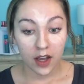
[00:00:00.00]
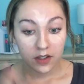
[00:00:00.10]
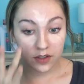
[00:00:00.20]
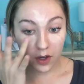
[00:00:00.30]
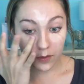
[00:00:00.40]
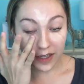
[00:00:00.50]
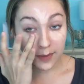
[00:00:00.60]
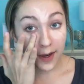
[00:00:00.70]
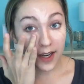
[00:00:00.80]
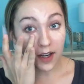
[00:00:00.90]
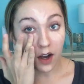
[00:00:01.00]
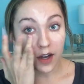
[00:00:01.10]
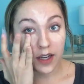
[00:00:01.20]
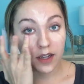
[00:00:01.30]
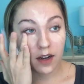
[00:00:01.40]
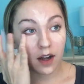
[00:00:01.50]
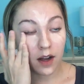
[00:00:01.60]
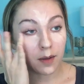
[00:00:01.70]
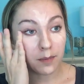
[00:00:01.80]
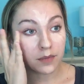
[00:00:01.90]
So that's why I got it,
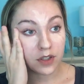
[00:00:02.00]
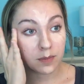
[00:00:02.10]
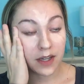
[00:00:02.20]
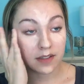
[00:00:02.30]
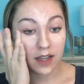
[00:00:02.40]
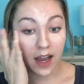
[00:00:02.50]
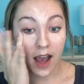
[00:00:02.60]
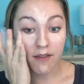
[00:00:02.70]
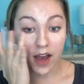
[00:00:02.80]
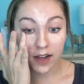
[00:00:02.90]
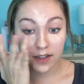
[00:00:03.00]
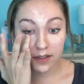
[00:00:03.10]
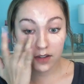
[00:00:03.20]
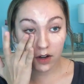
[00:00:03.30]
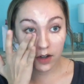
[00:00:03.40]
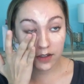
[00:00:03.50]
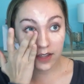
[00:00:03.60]
just because I have acne scars,